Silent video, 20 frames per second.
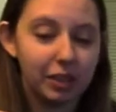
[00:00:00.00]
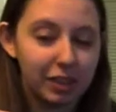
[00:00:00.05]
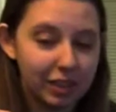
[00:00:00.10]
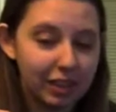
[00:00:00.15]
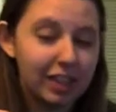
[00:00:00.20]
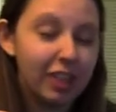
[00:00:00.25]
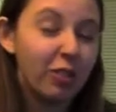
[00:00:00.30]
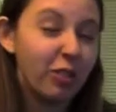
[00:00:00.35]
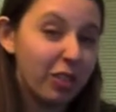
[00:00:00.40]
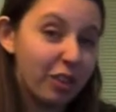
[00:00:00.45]
But
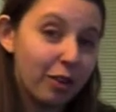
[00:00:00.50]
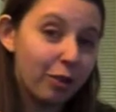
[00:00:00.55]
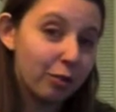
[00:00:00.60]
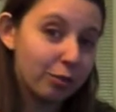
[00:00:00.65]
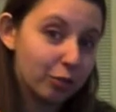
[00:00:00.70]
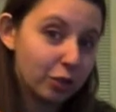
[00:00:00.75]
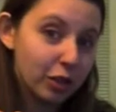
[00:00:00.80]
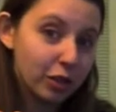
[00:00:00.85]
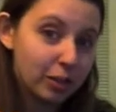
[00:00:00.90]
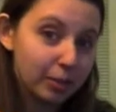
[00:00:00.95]
they are
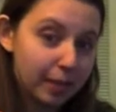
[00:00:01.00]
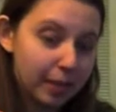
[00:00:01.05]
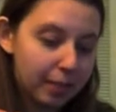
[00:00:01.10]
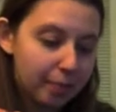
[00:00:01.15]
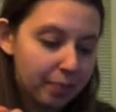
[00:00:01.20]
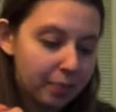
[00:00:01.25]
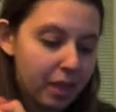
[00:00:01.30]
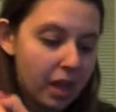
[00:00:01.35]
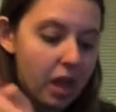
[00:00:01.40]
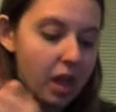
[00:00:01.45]
invisible,
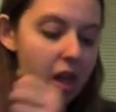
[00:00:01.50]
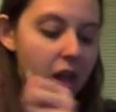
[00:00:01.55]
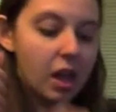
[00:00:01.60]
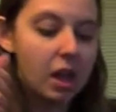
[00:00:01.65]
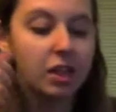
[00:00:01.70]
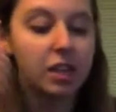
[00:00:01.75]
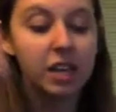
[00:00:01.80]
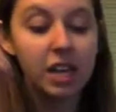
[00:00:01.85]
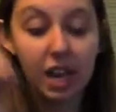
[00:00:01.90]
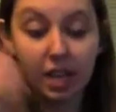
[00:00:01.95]
but they're
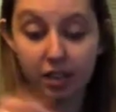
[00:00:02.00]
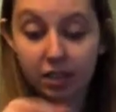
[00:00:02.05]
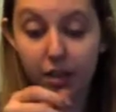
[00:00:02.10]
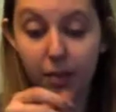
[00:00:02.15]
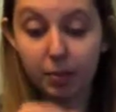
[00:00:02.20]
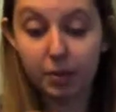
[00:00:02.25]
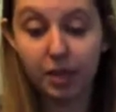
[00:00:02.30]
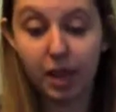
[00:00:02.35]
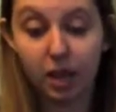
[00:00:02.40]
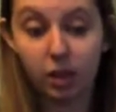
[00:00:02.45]
there,
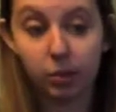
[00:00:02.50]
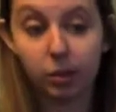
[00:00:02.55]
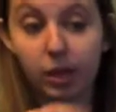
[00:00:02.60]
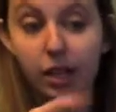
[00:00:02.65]
trust me.